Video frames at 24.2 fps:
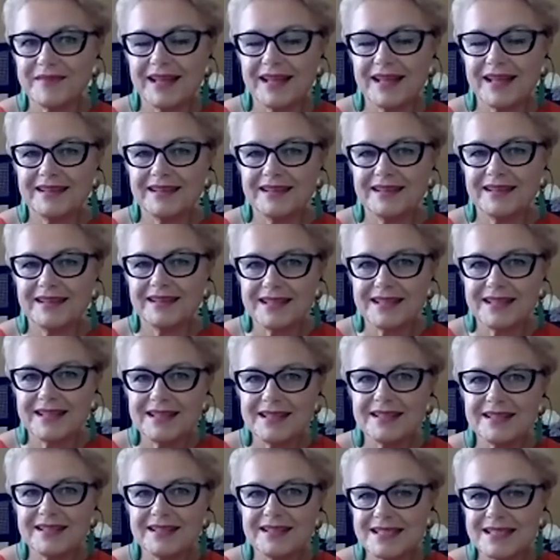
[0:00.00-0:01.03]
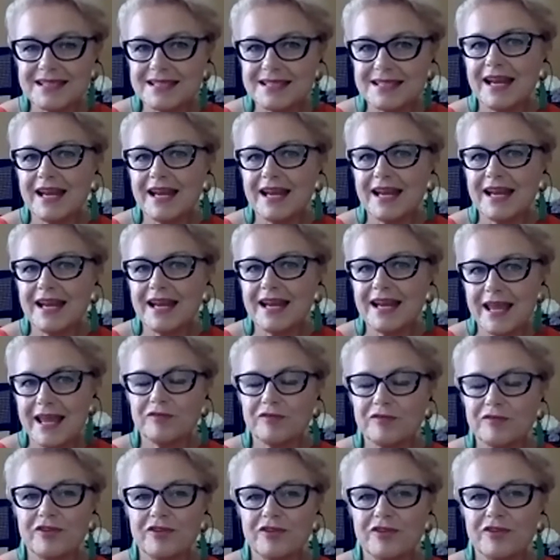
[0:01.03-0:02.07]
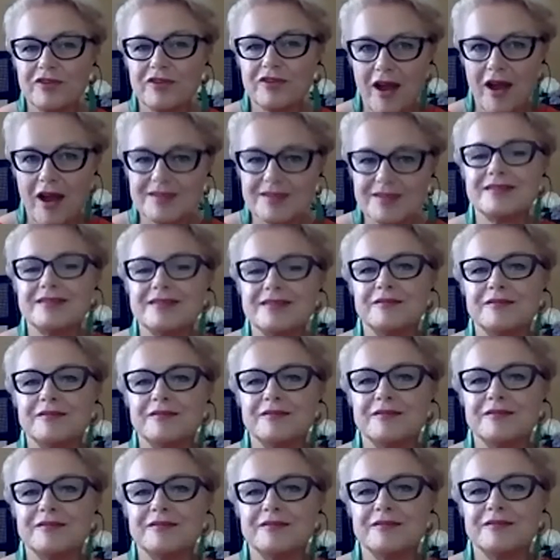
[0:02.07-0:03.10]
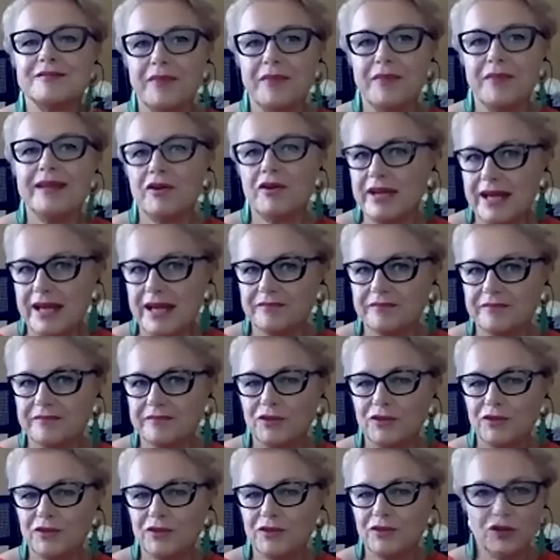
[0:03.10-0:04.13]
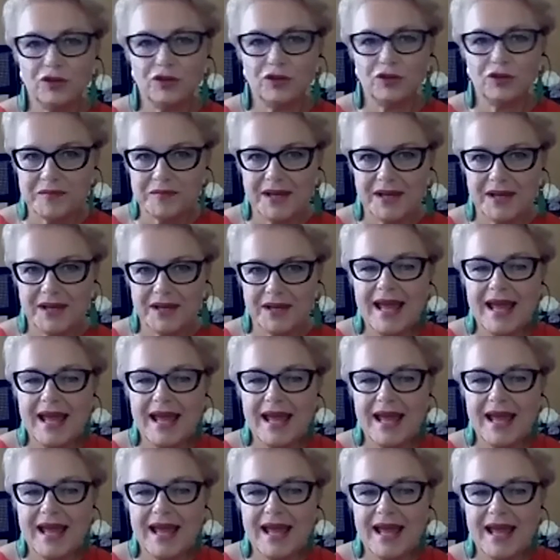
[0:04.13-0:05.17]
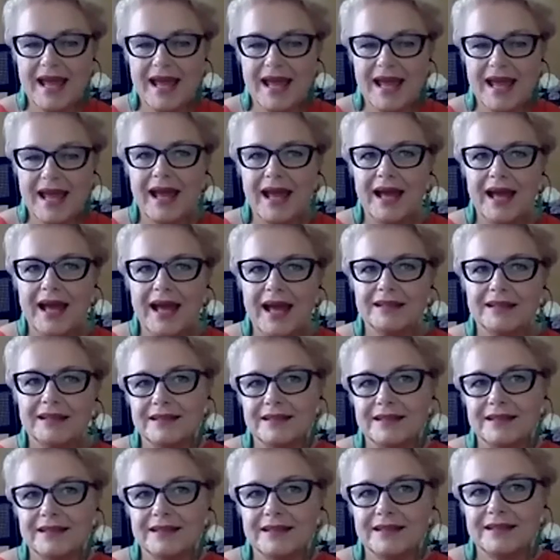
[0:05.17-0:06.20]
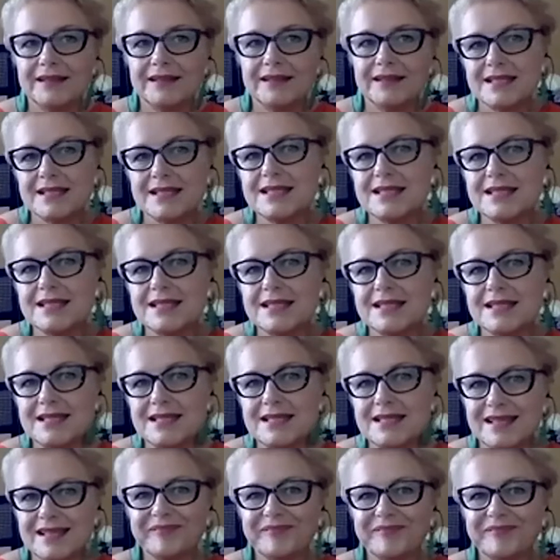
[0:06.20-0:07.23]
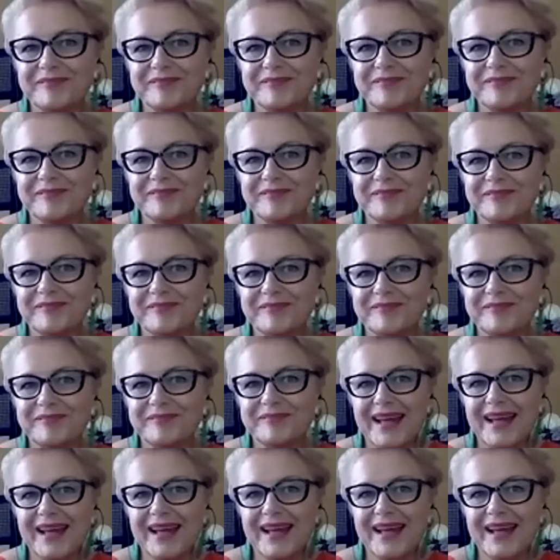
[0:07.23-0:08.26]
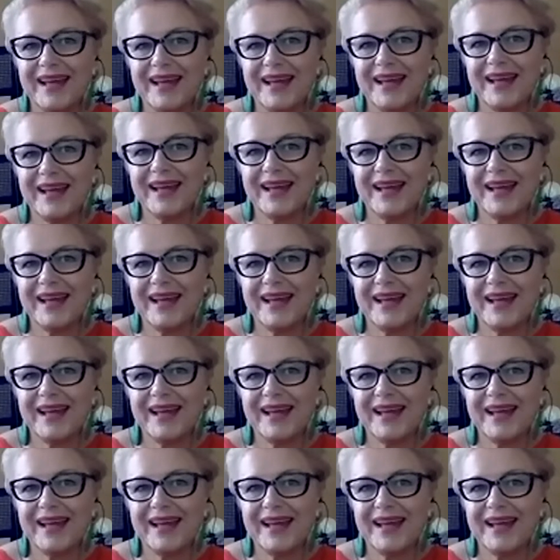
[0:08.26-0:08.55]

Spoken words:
and this is the name, France by Marina.com. This is easy, and